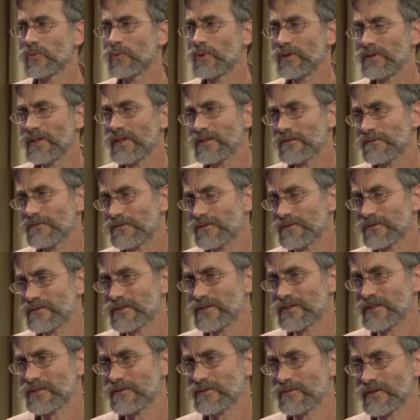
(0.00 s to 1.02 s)
we're not the
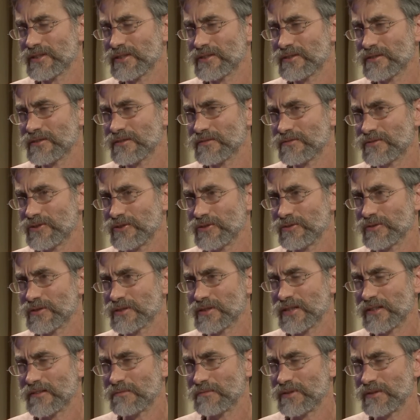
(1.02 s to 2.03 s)
first generation of Jews
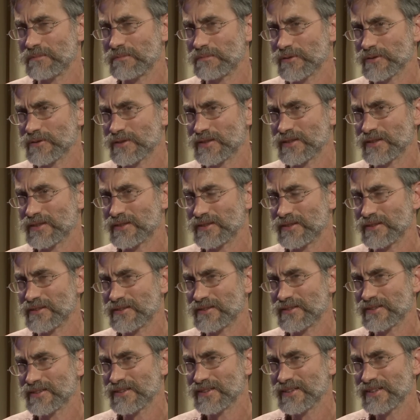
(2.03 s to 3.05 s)
that have been
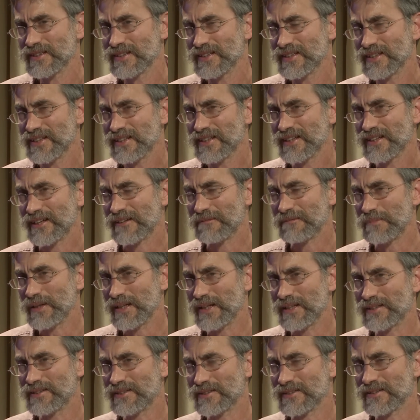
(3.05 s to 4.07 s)
persistent and
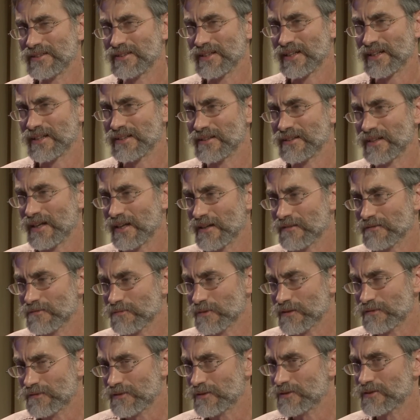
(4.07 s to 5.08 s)
patient and have
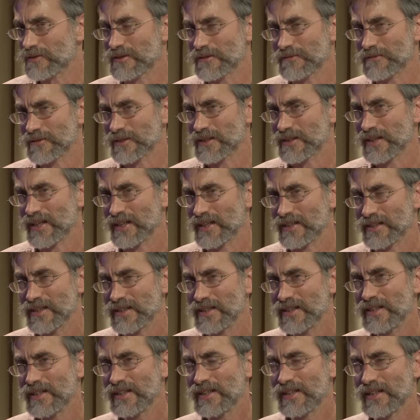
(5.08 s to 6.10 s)
refused to forget
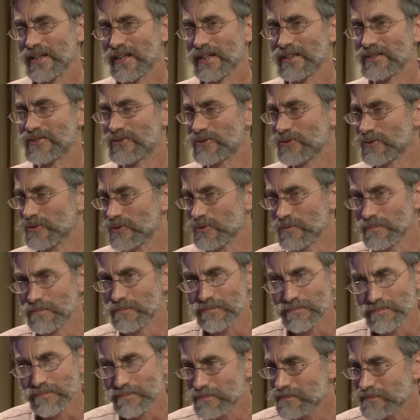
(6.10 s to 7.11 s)
and to
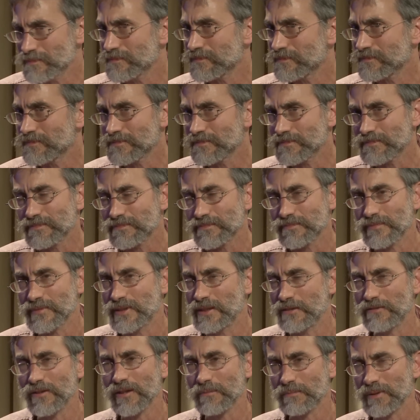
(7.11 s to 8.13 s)

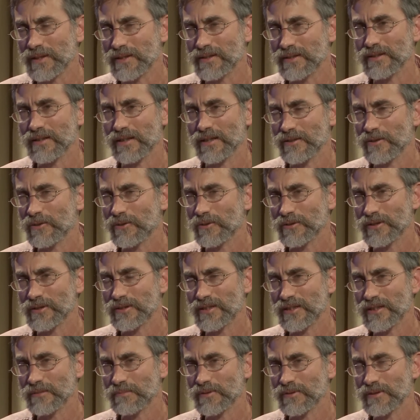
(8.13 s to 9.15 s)
give up on the Holy
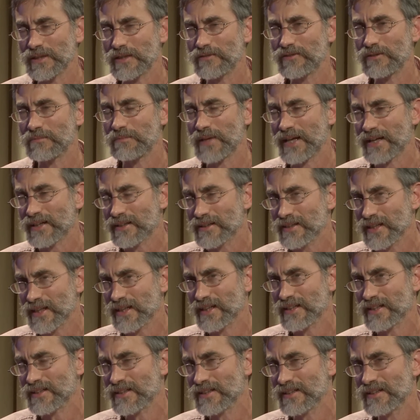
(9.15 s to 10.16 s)
Temple. Even back
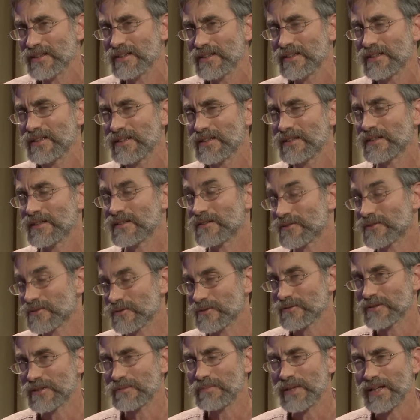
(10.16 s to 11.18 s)
then, and
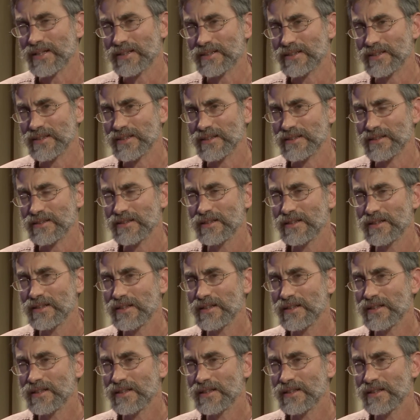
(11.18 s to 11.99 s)
certainly back then,